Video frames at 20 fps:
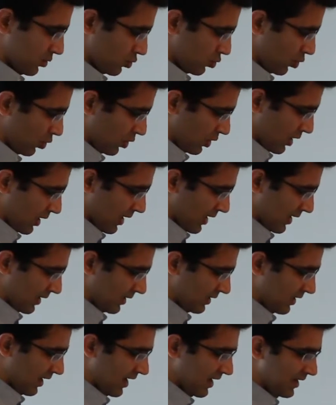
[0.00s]
So a
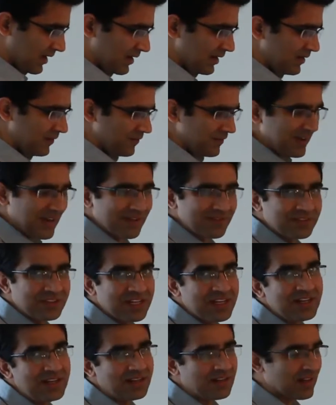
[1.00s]
triangle will have
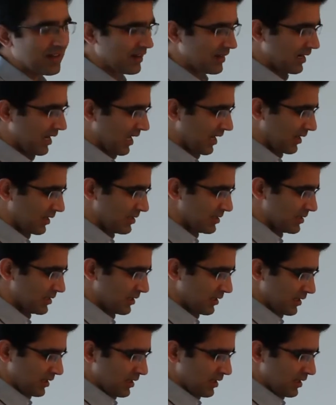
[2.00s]
3 internal angles,